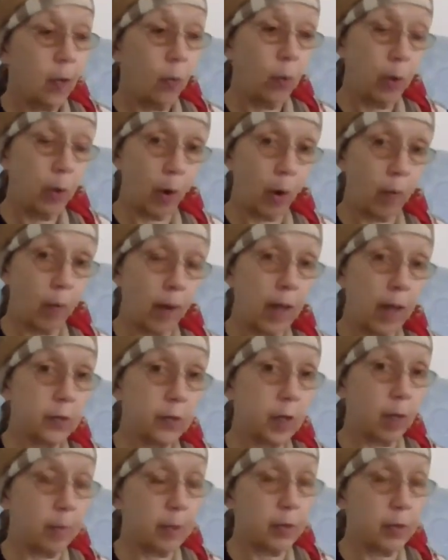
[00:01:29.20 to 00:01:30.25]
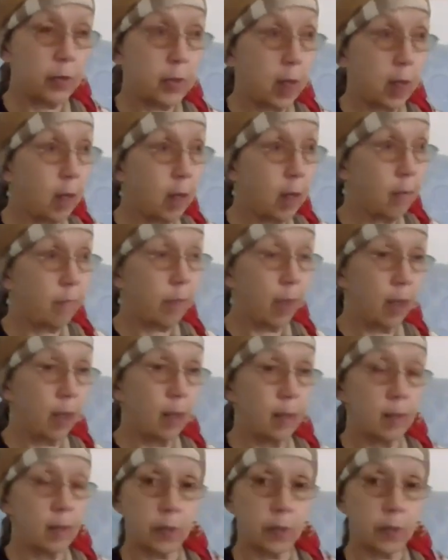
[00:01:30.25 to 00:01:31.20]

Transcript: We were raised up instead of the